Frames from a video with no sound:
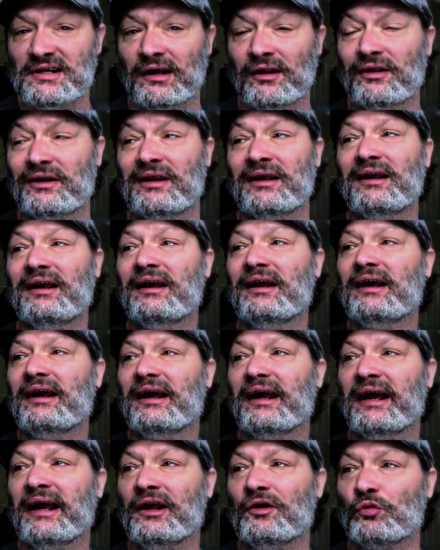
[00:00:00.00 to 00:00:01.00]
solid,
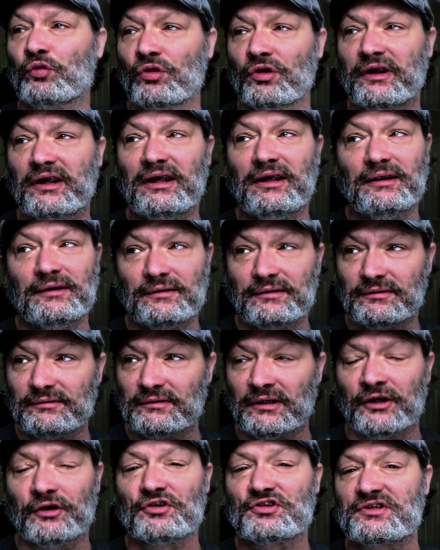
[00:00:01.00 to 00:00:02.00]
and really
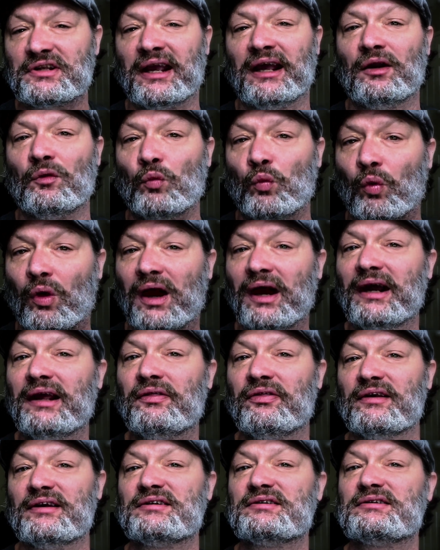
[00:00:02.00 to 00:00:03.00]
understand
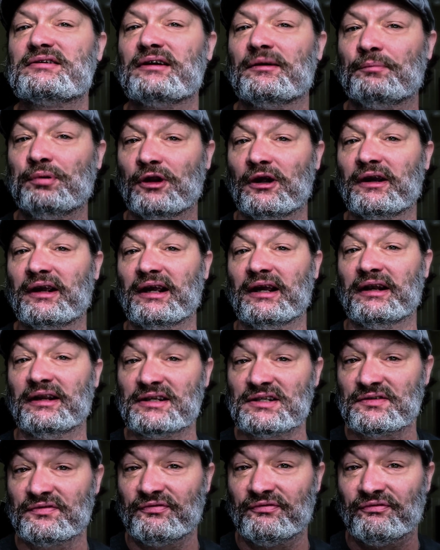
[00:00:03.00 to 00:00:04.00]
why this
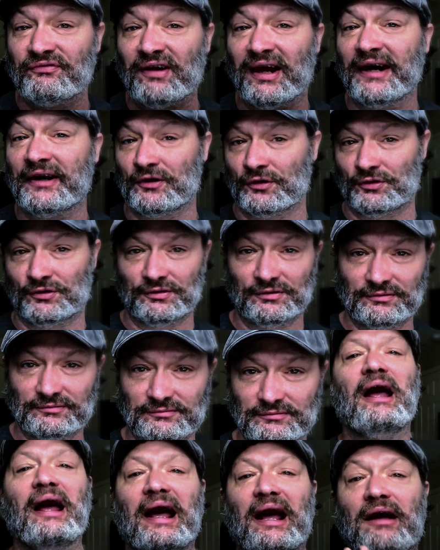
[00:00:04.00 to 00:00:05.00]
plugin is vital.
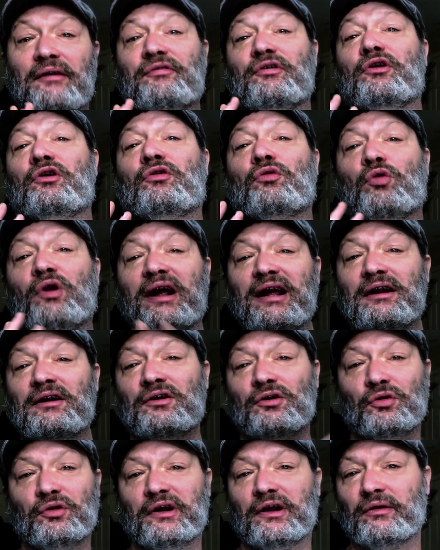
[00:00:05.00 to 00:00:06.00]
Have a
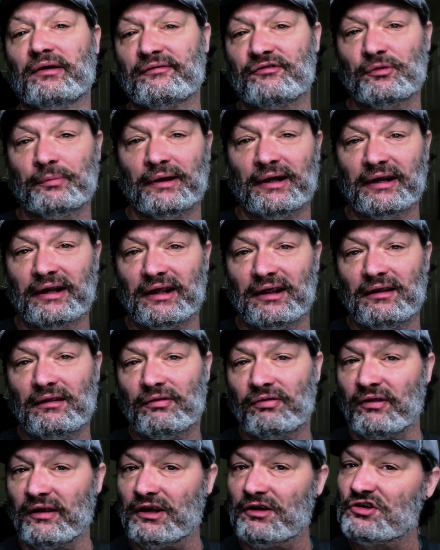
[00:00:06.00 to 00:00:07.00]
great new year,
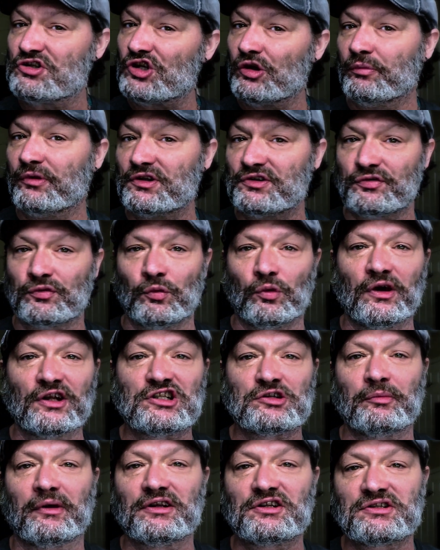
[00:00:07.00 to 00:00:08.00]
everybody. Thank you so much for
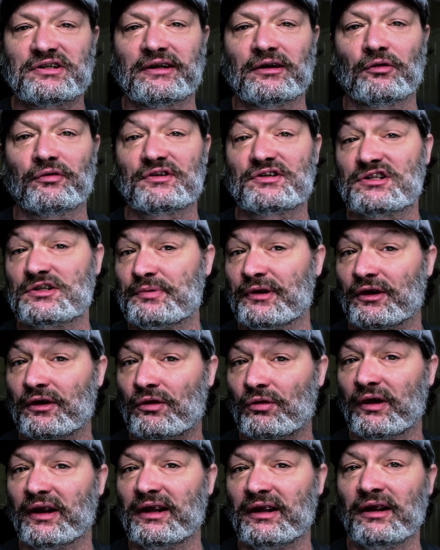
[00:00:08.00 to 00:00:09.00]
watching my channel. This has
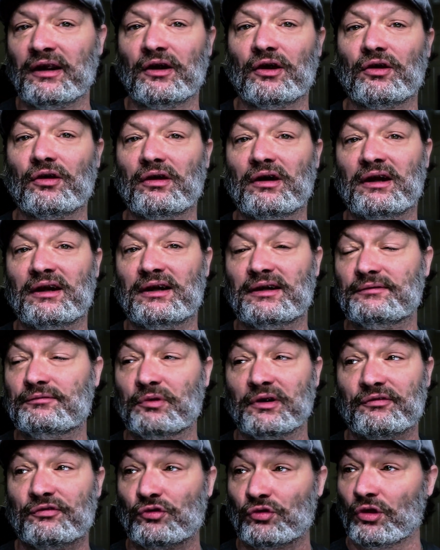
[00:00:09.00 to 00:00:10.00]
been a great year.
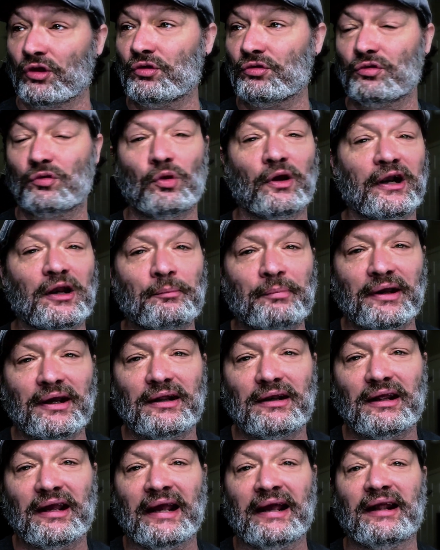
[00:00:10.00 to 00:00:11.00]
Uh, we've grown quite a
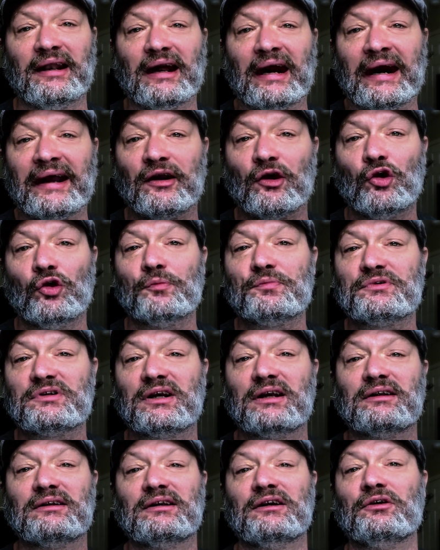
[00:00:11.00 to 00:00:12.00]
bit, and I
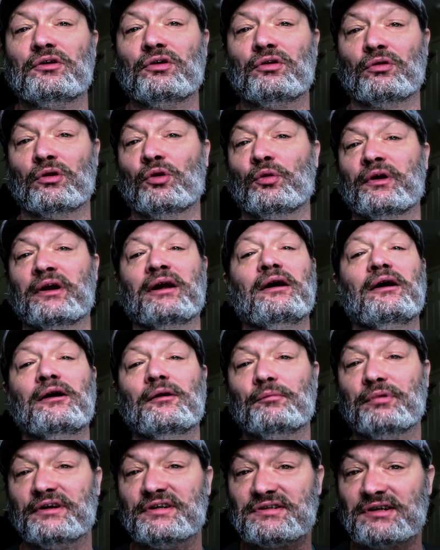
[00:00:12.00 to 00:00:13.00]
hope to continue
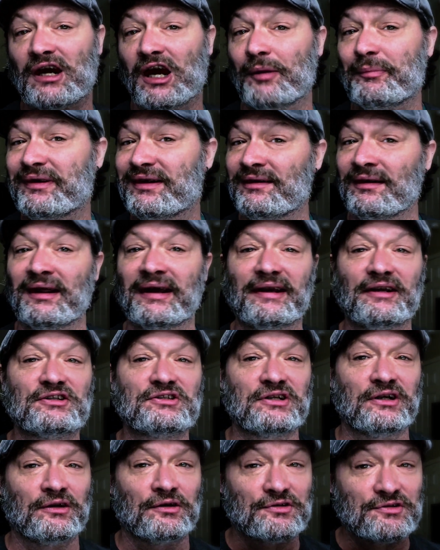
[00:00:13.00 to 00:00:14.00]
growing. Please comment,
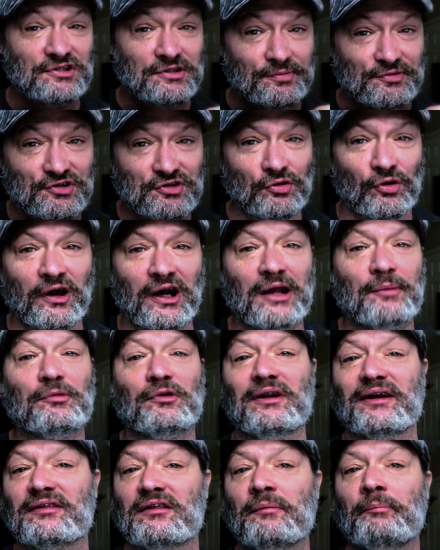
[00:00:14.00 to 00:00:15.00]
like, share,
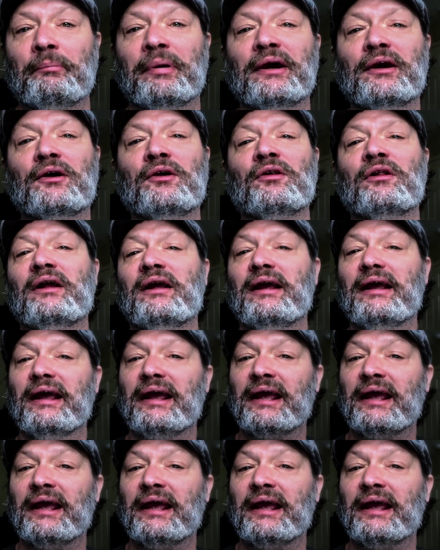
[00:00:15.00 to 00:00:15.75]
subscribe, click the bell,